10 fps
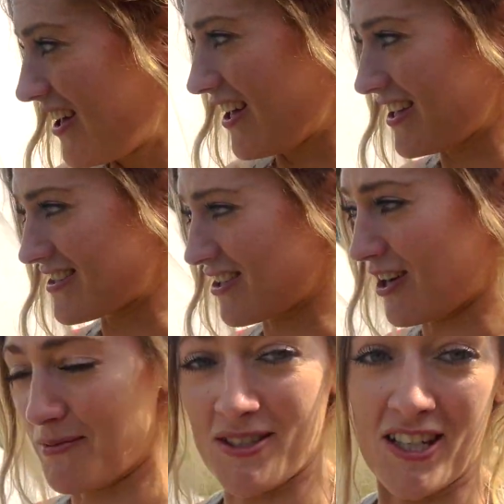It's
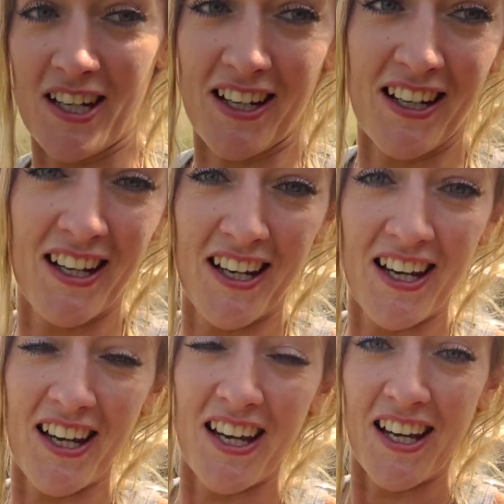time to
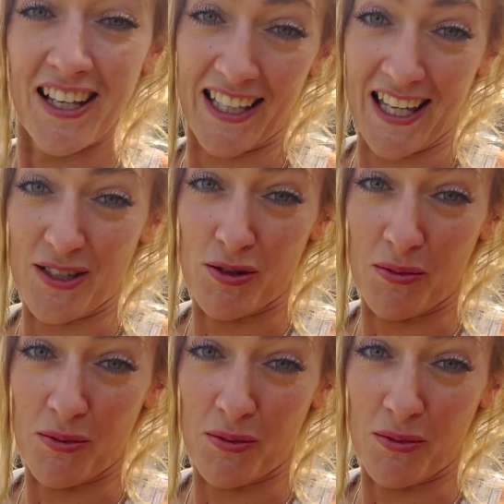get into the